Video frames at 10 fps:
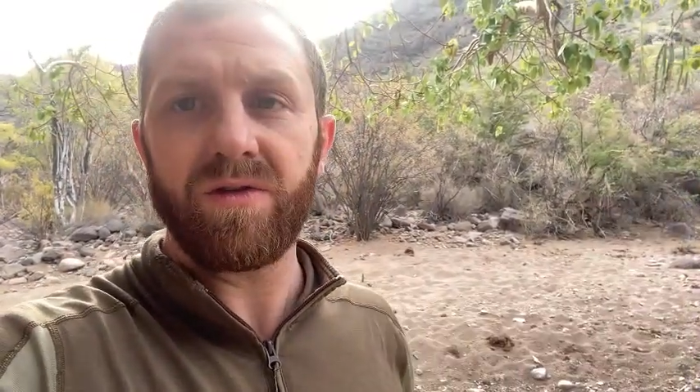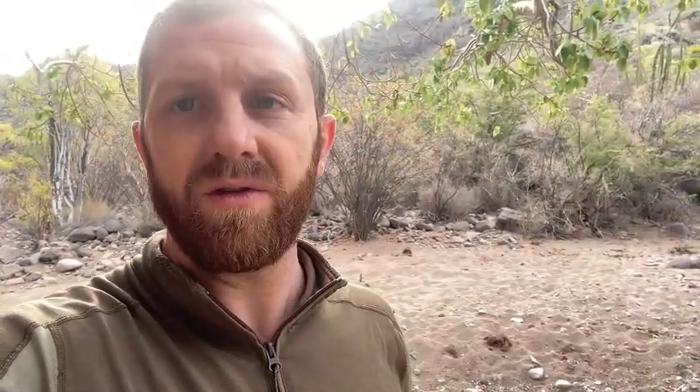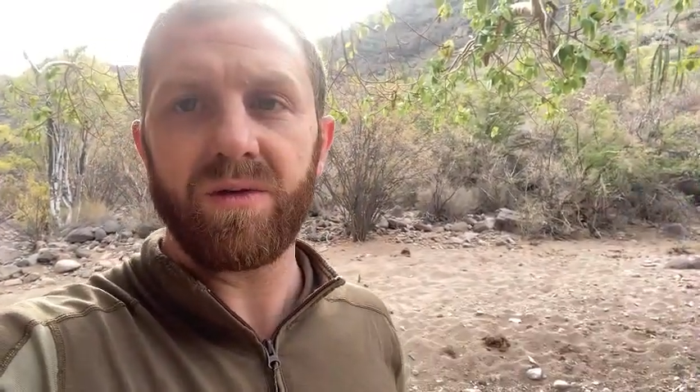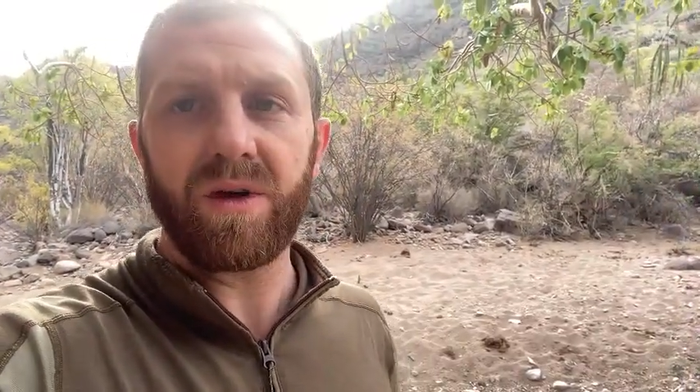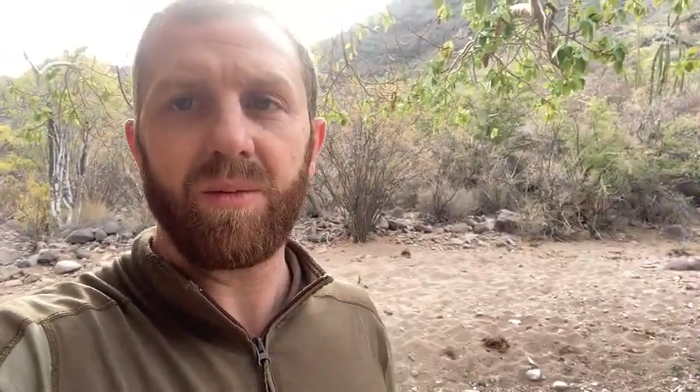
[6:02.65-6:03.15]

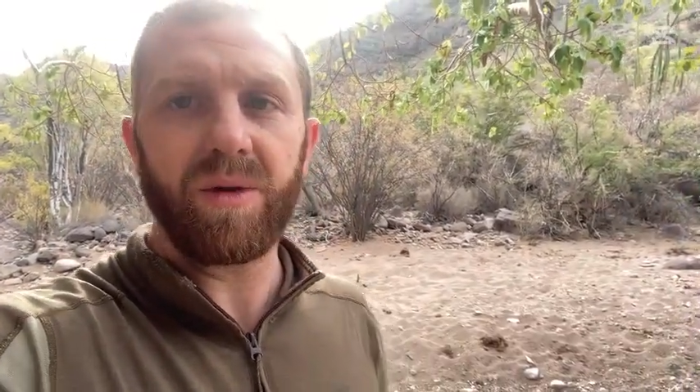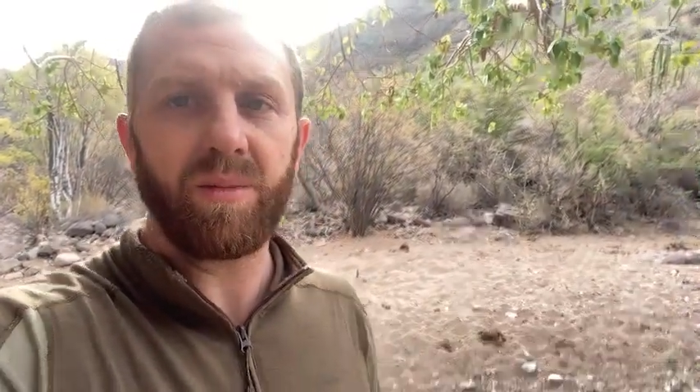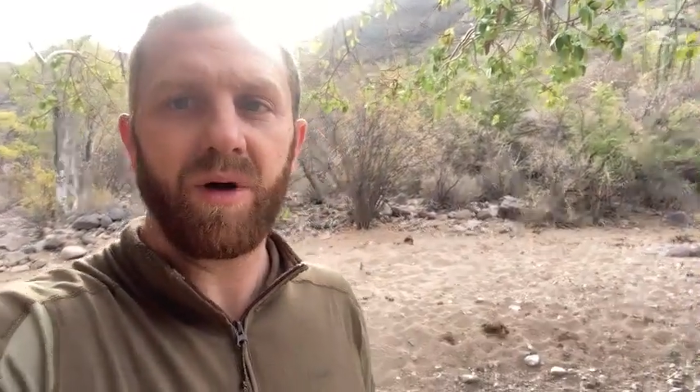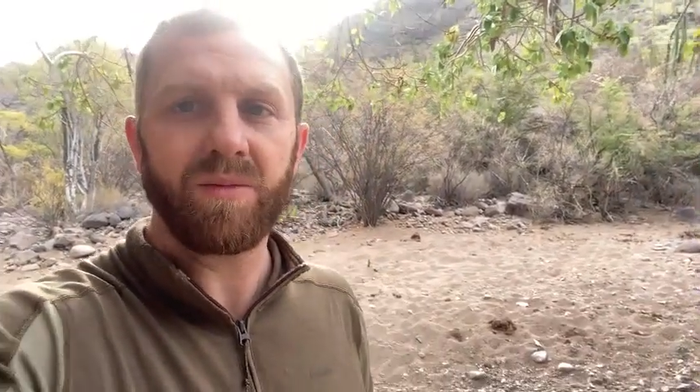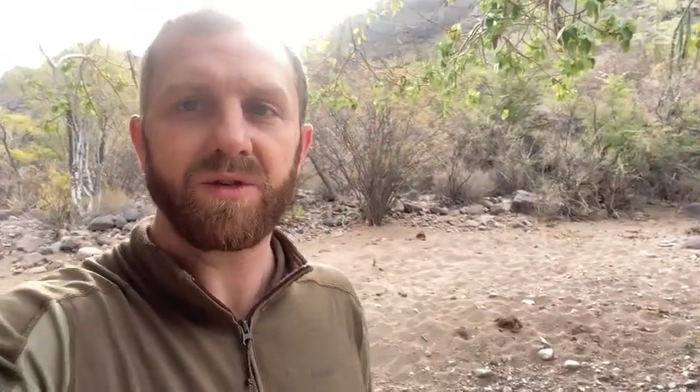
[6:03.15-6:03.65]
to a couple of
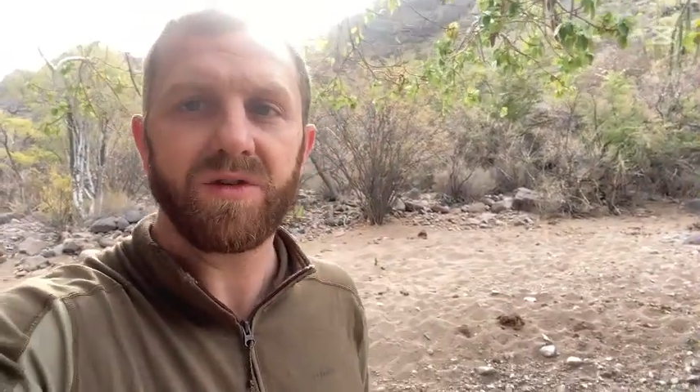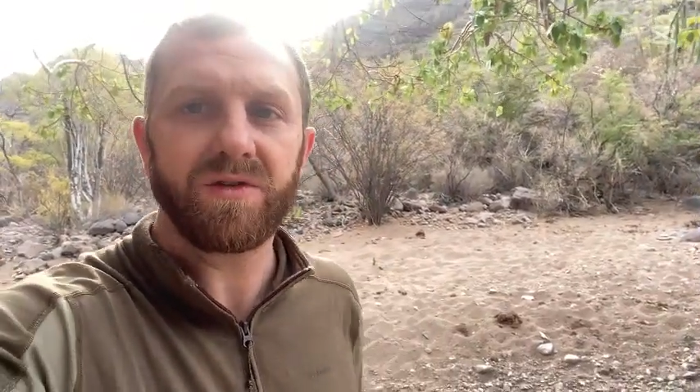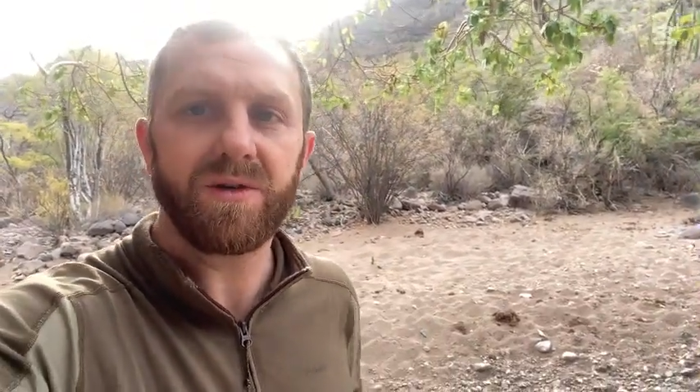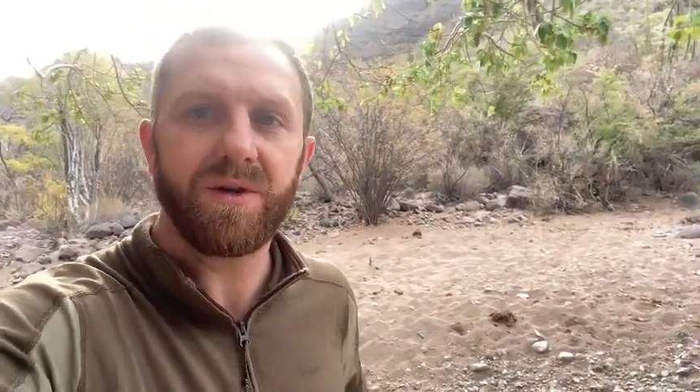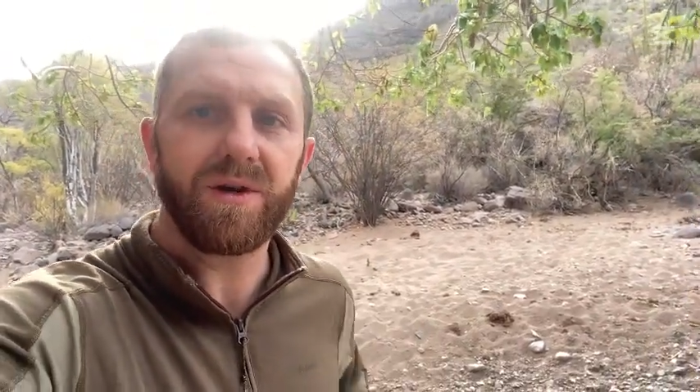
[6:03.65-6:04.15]
palm trees
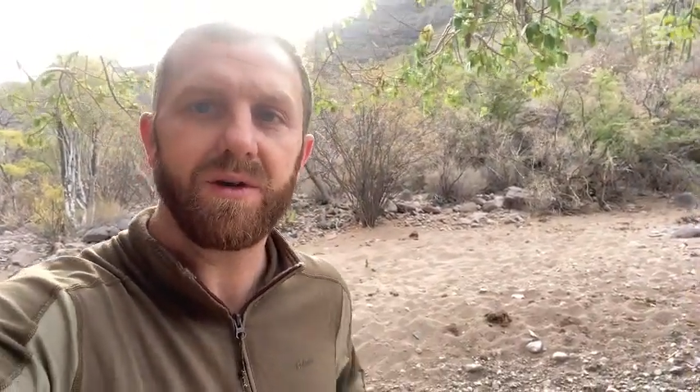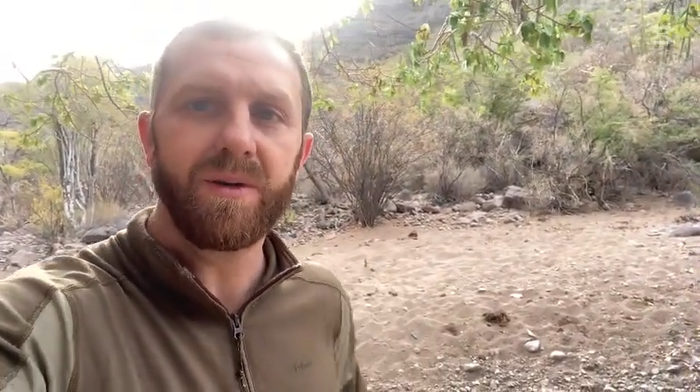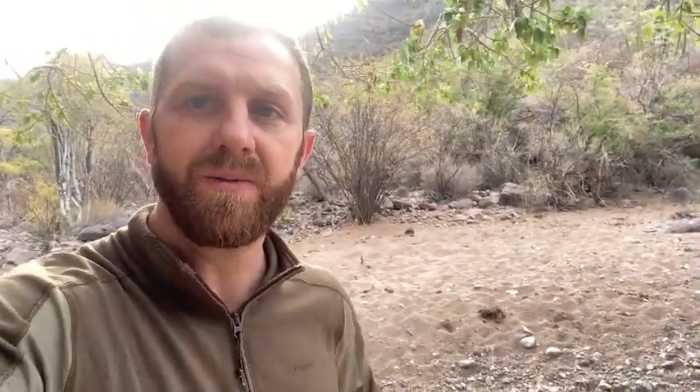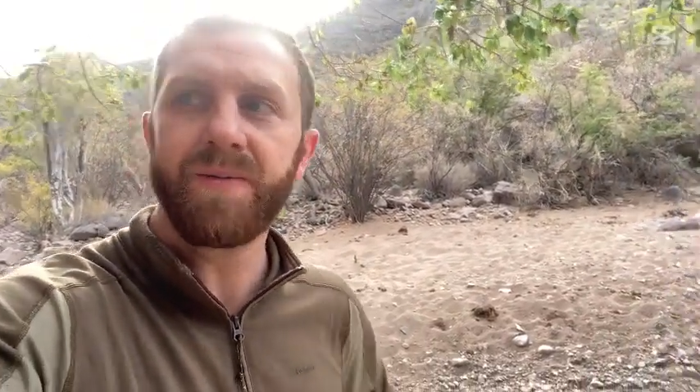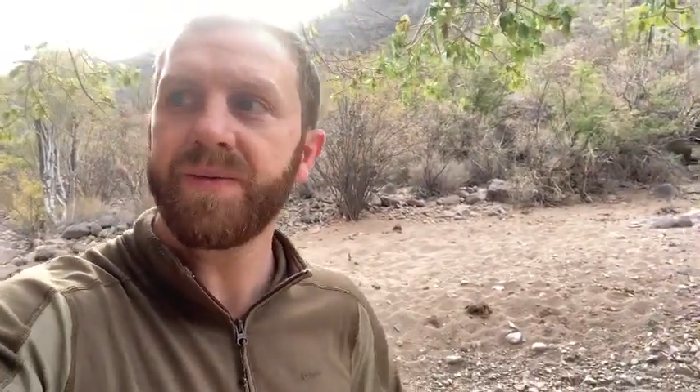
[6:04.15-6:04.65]
earlier.
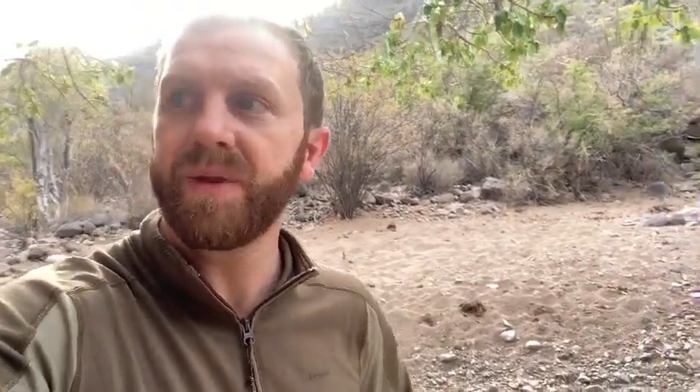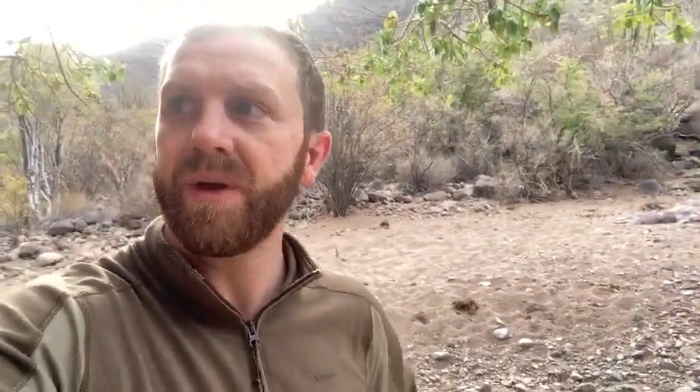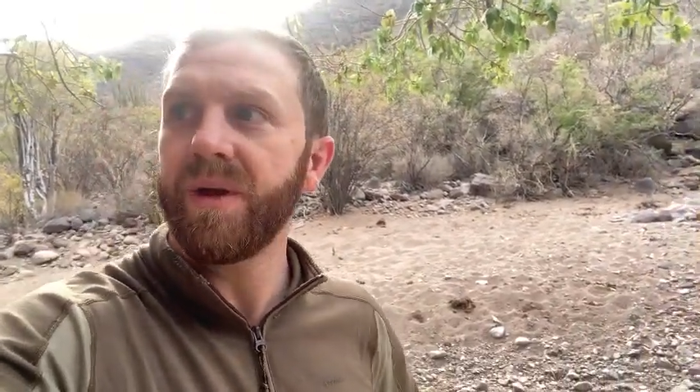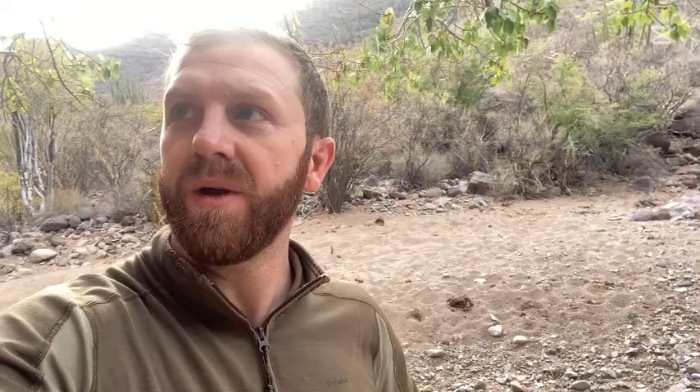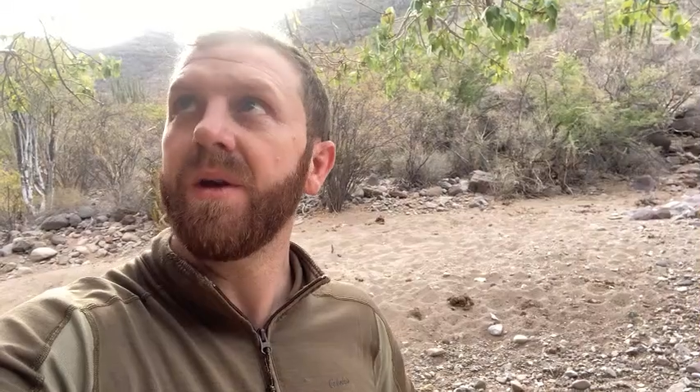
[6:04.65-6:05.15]

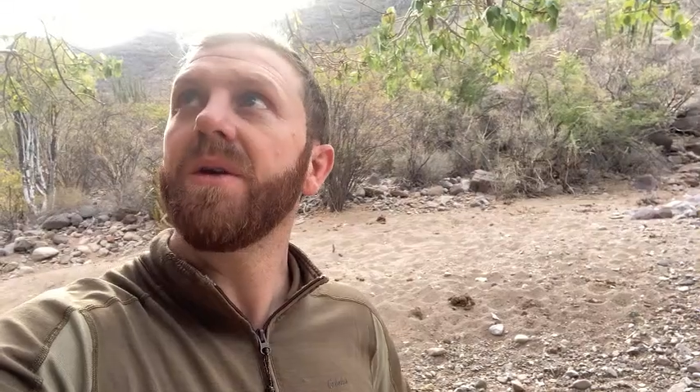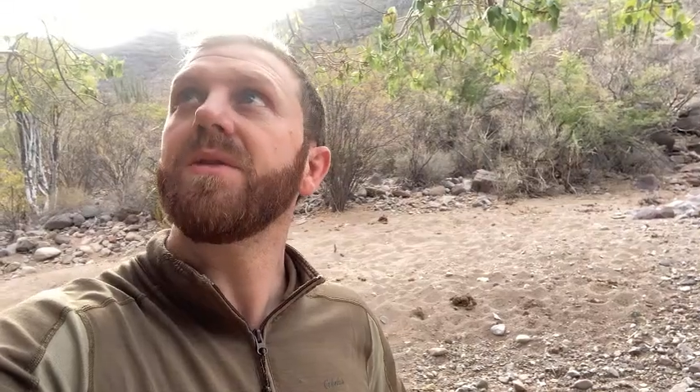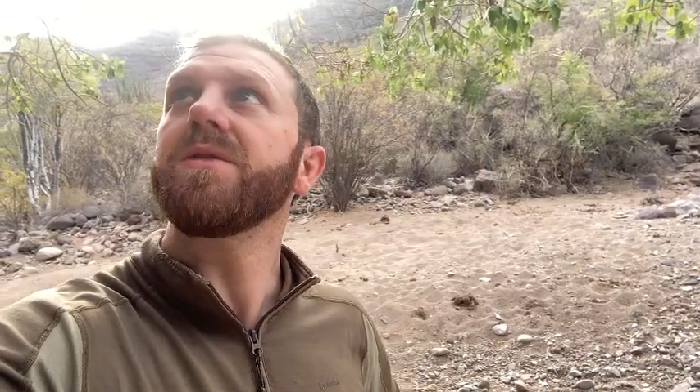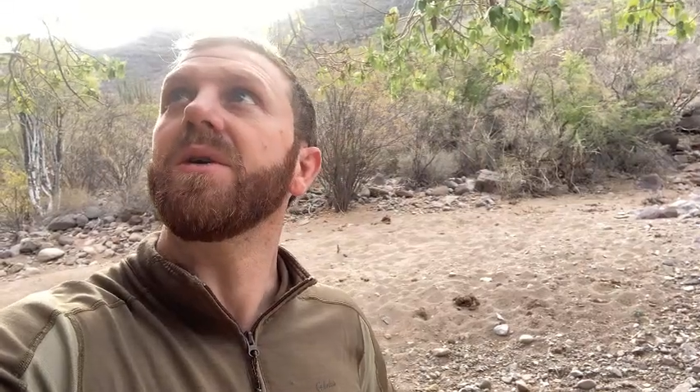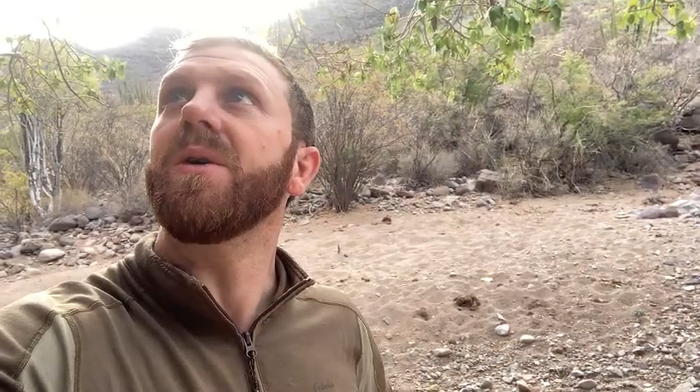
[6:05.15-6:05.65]

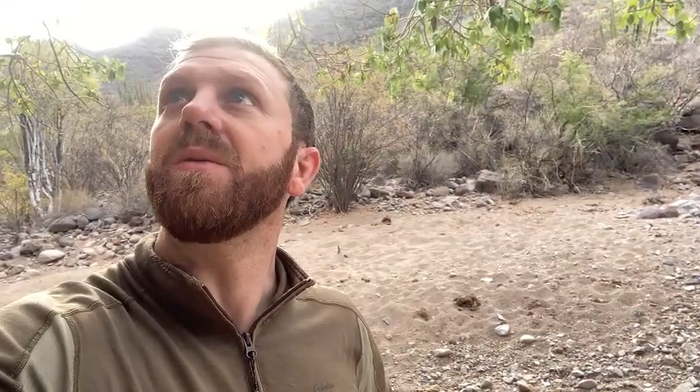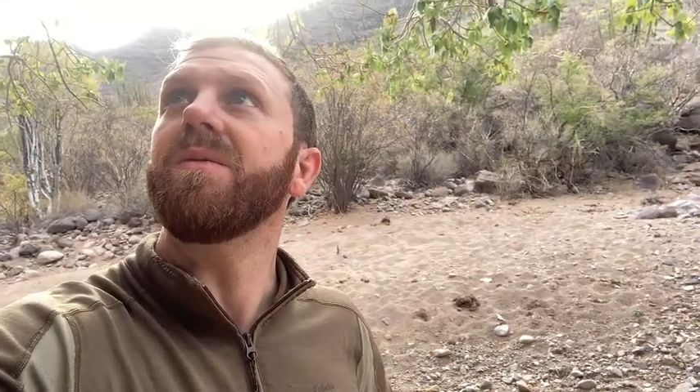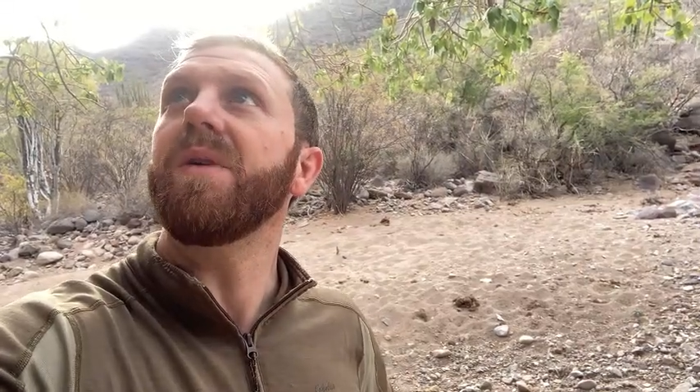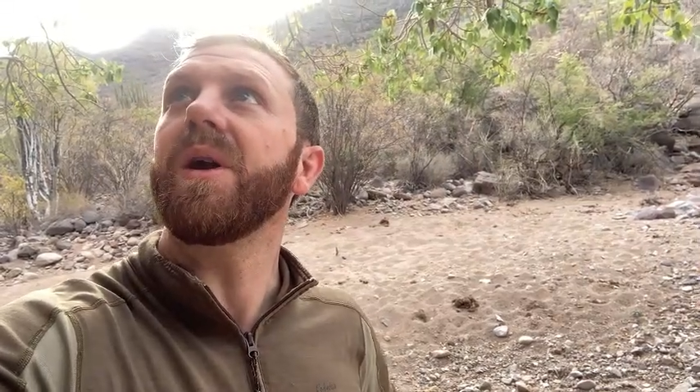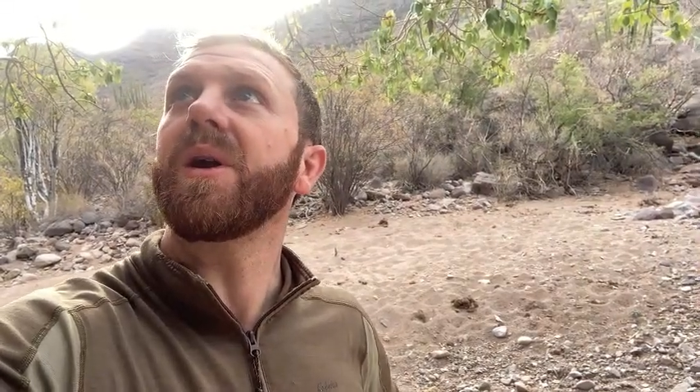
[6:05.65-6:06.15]
So
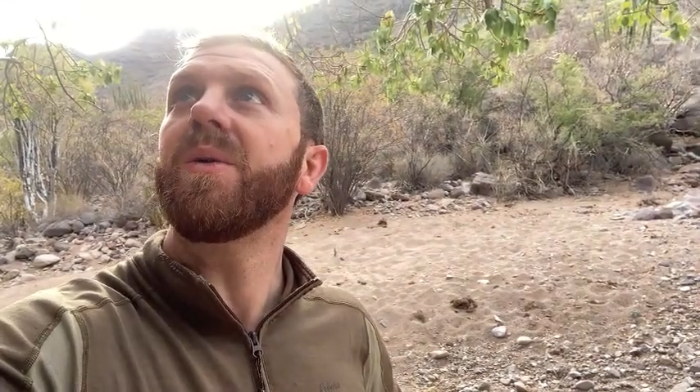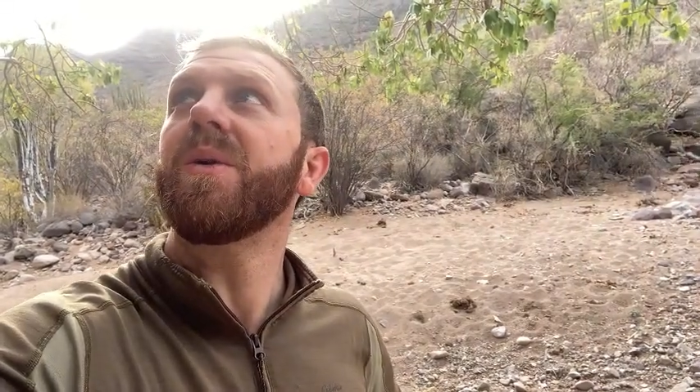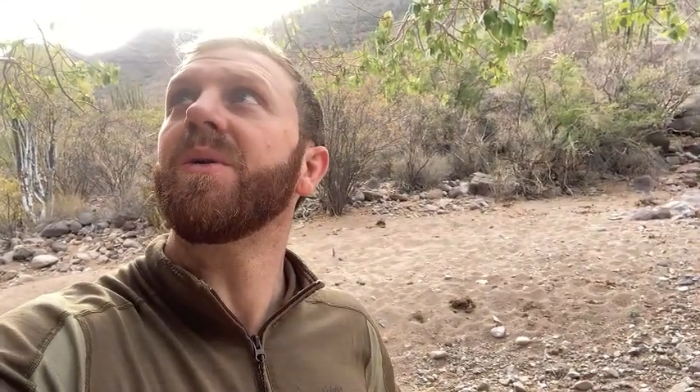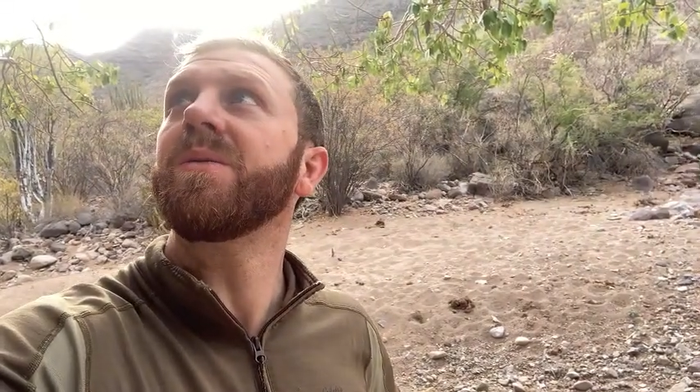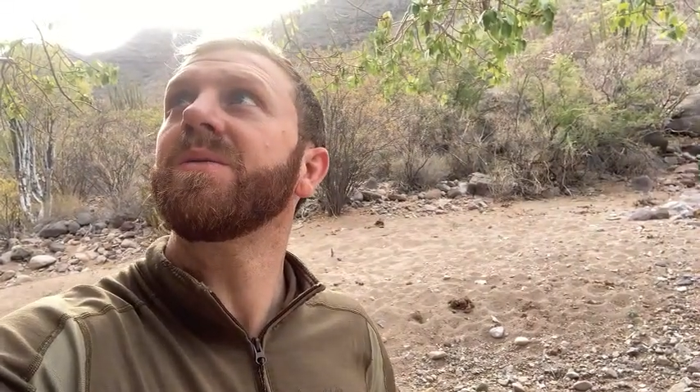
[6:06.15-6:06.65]
very cool.